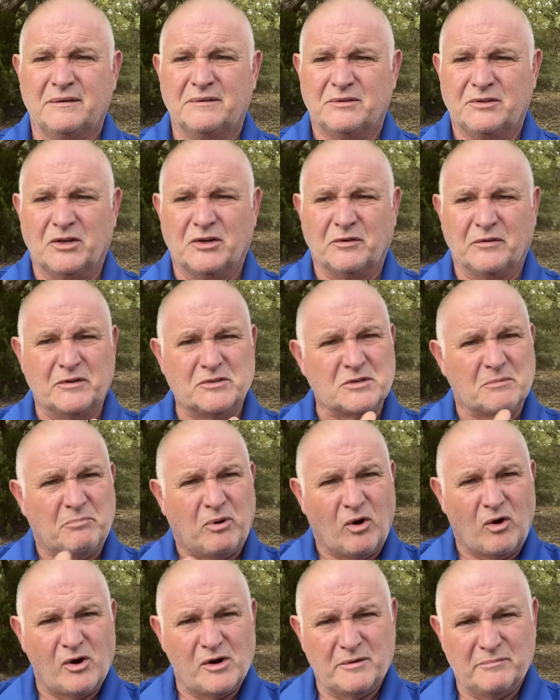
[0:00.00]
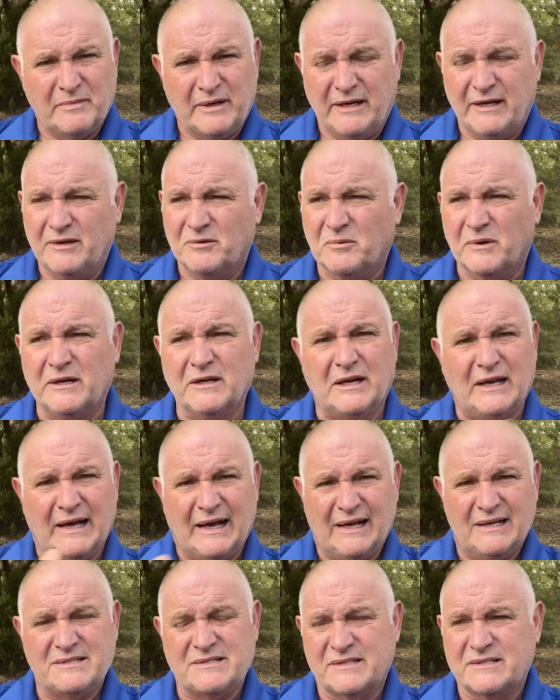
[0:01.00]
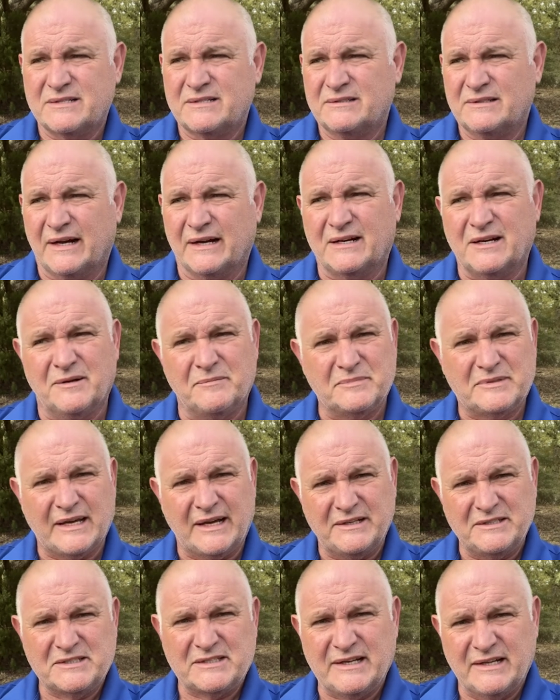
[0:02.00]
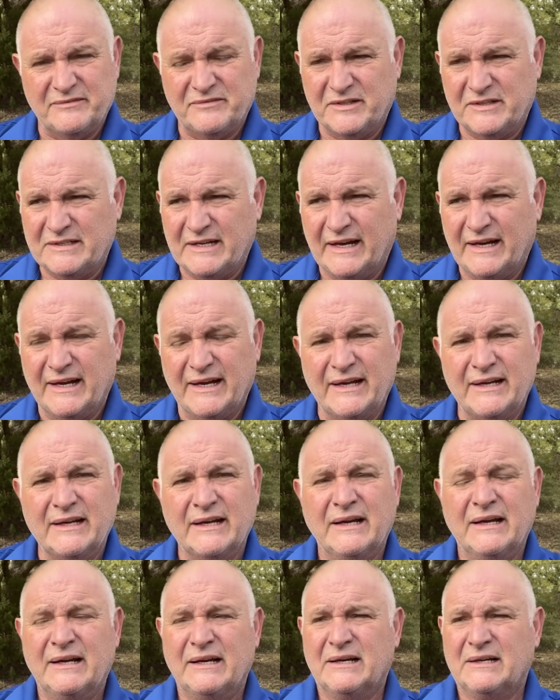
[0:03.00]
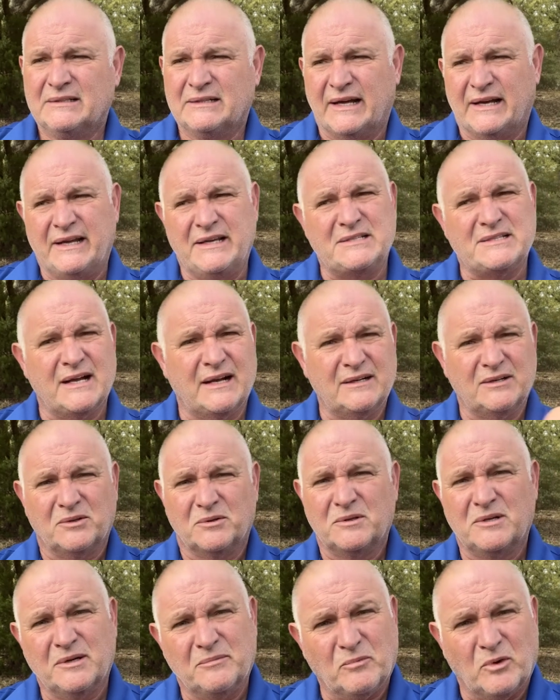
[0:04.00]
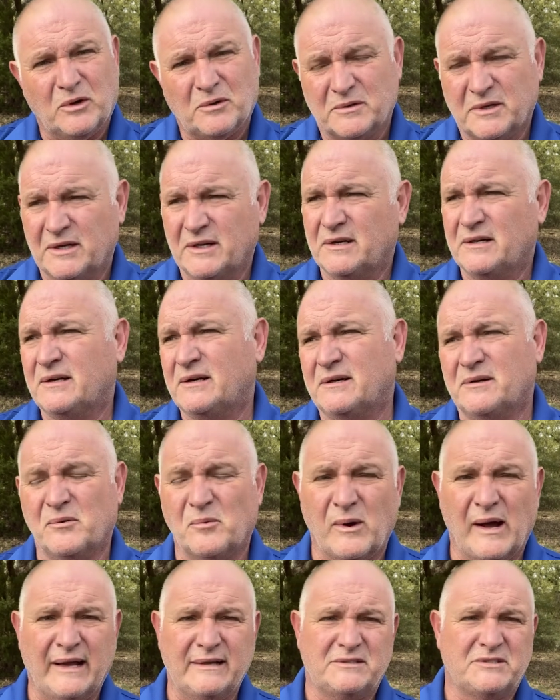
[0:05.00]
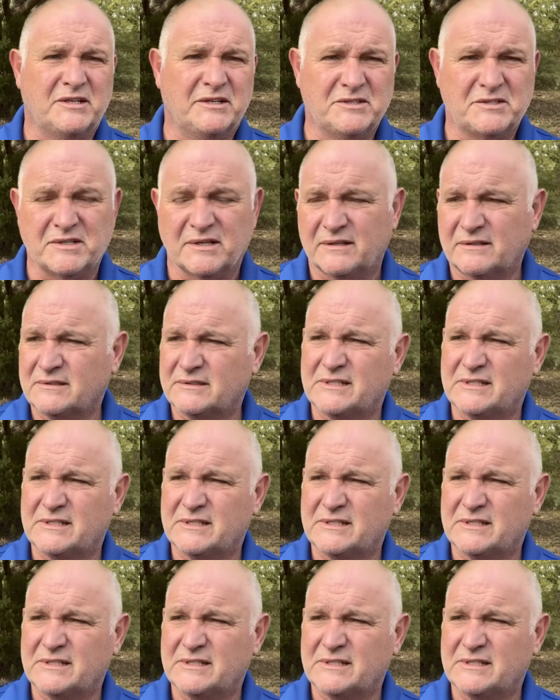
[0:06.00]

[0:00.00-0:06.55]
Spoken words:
there's a part of me realizes that come Thanksgiving Day that he's not going to come walking in there in a white t-shirt.